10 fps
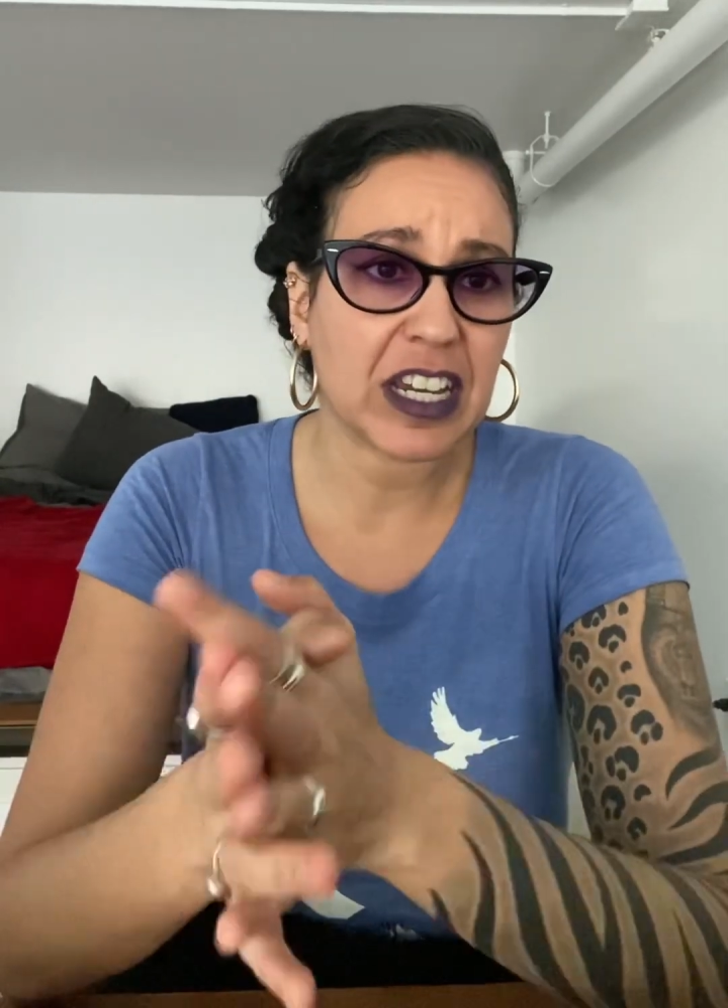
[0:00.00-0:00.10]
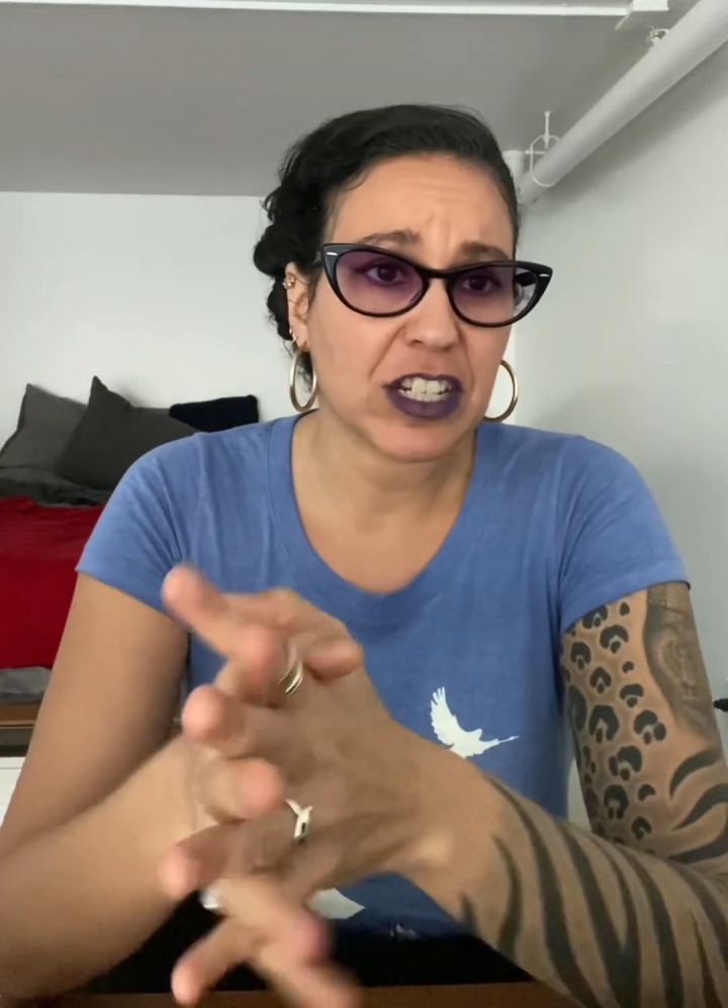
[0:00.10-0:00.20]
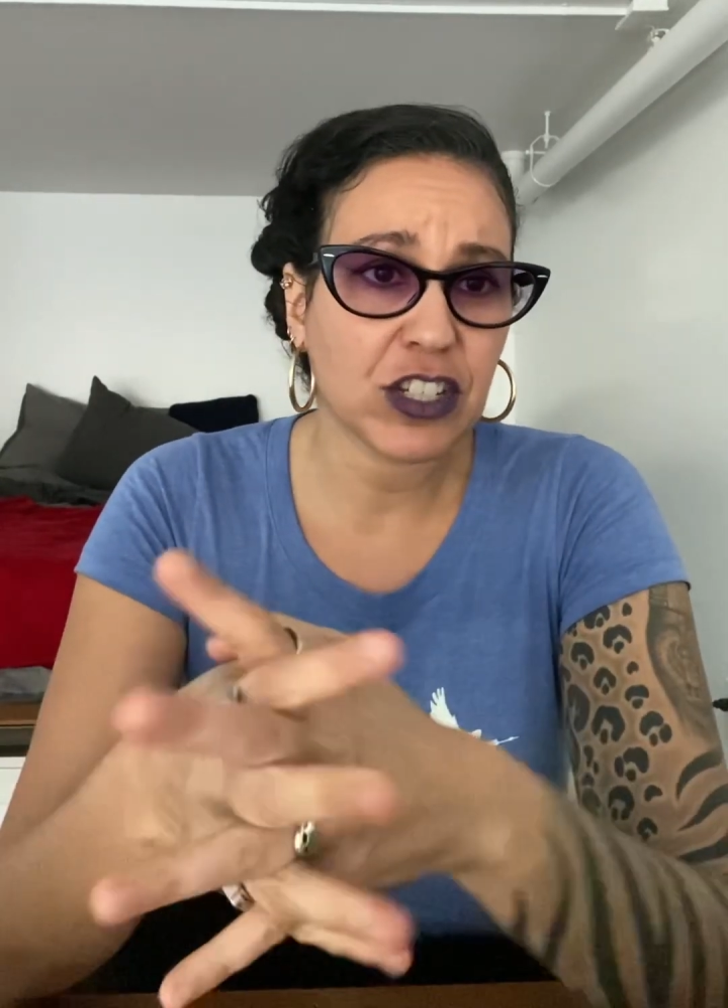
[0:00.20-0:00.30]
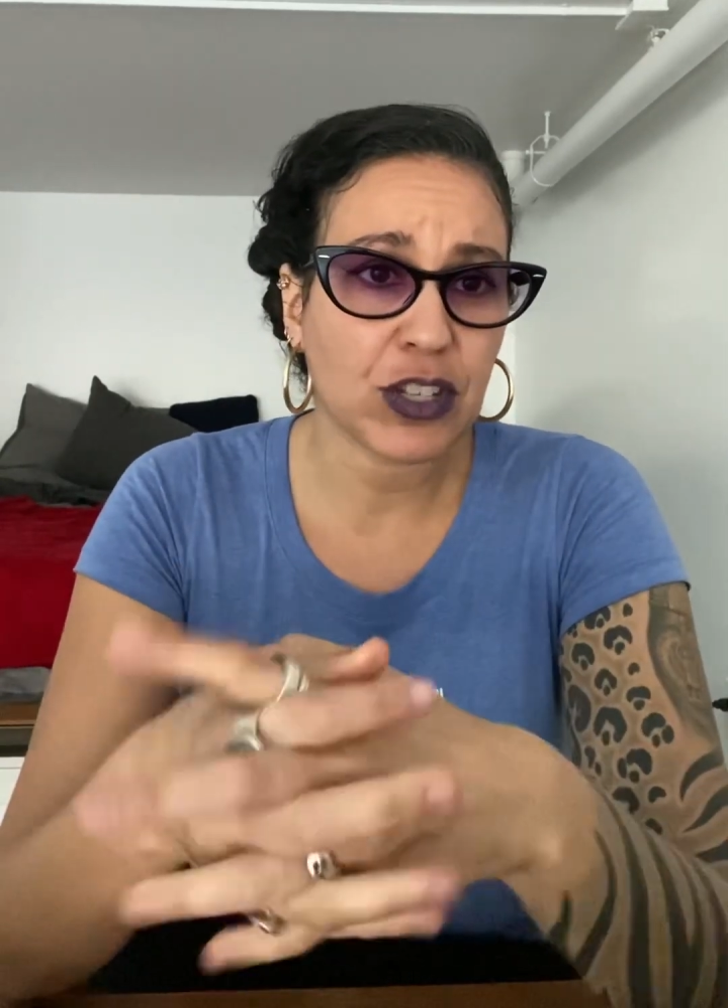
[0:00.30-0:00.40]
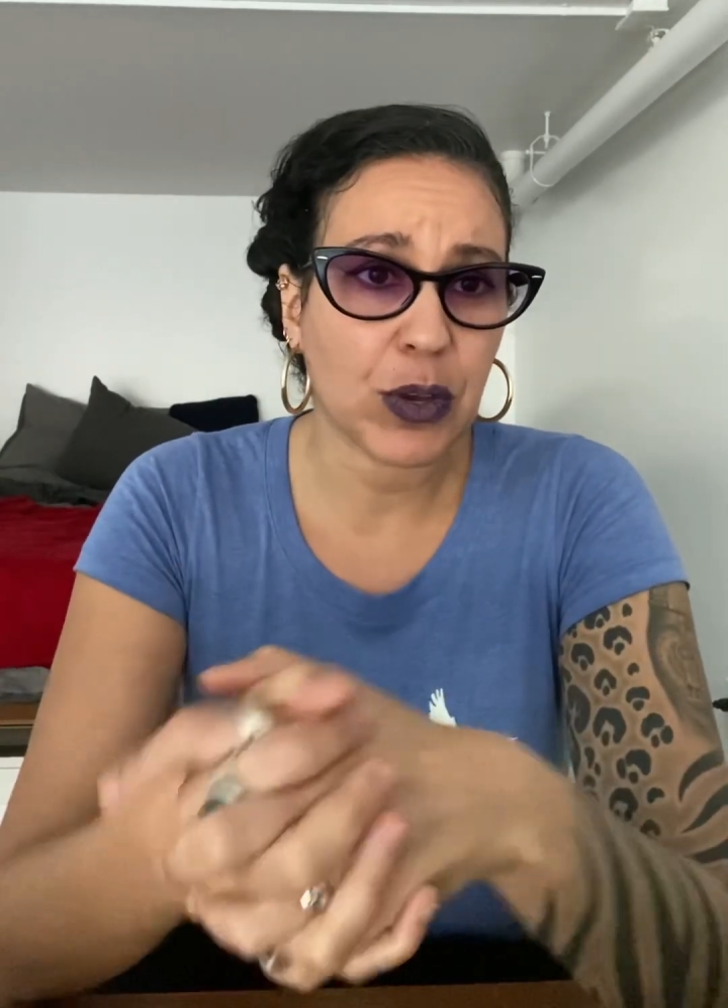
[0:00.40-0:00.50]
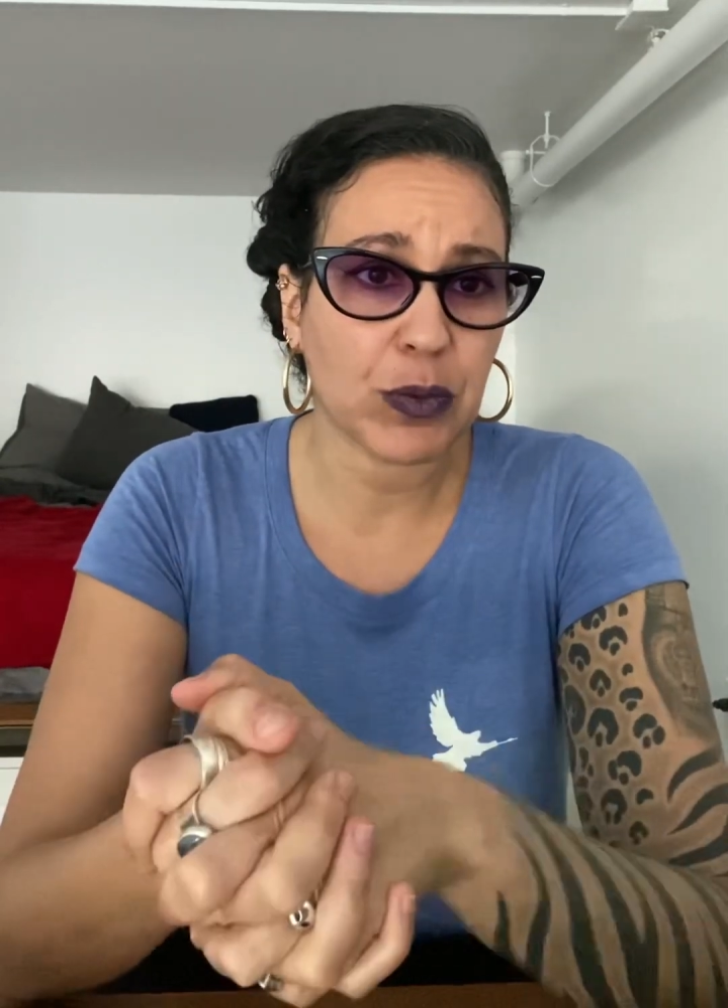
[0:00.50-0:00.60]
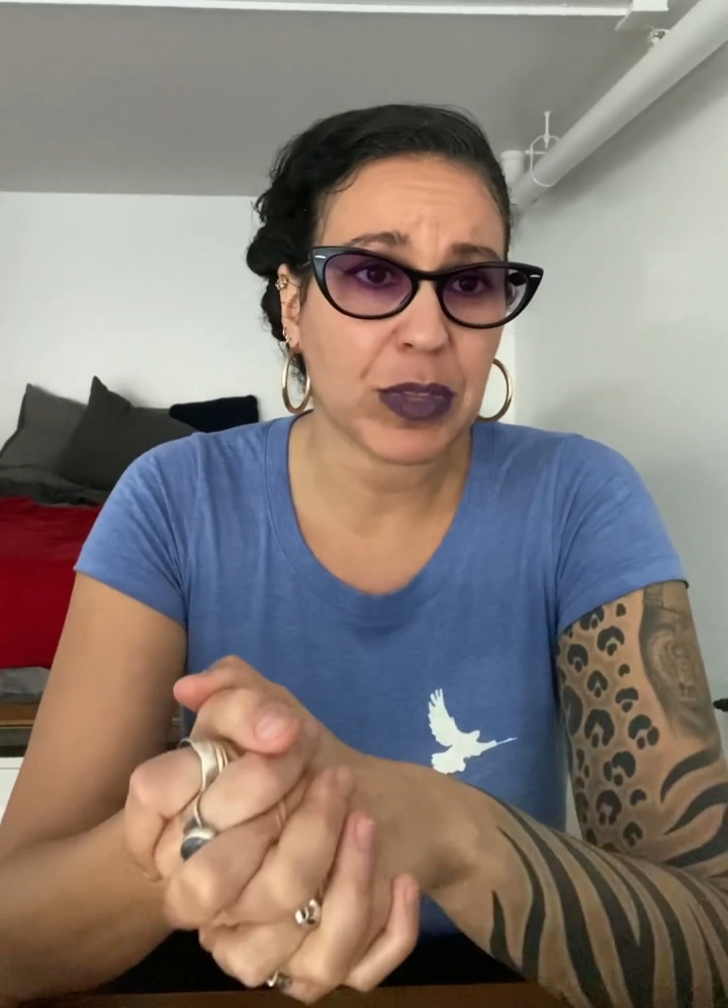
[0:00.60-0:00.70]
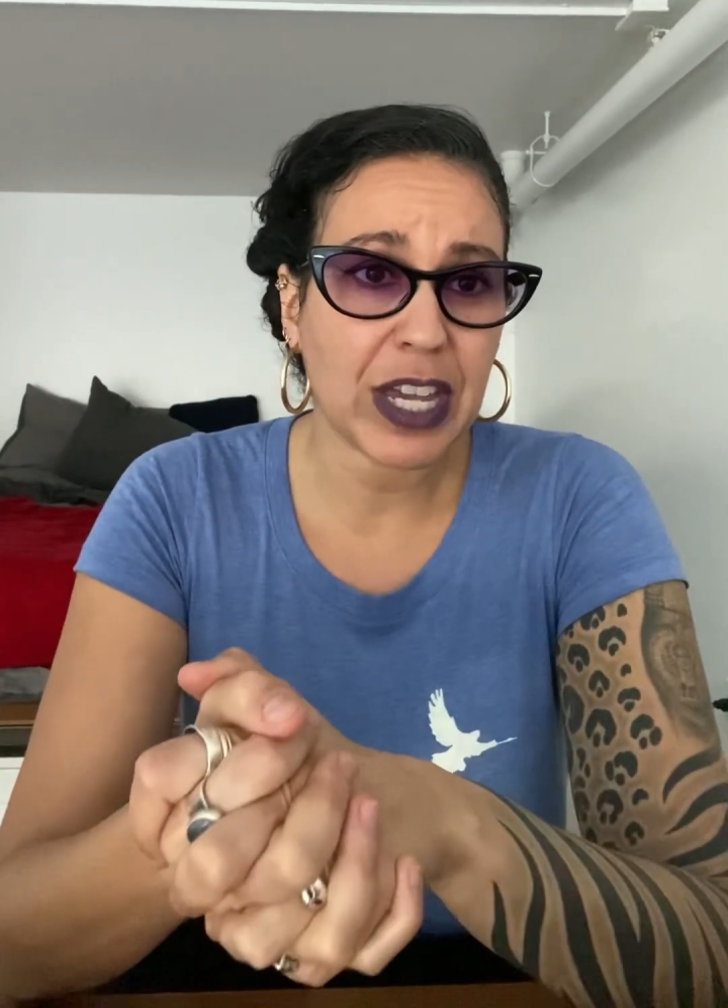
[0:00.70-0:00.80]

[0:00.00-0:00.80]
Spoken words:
and so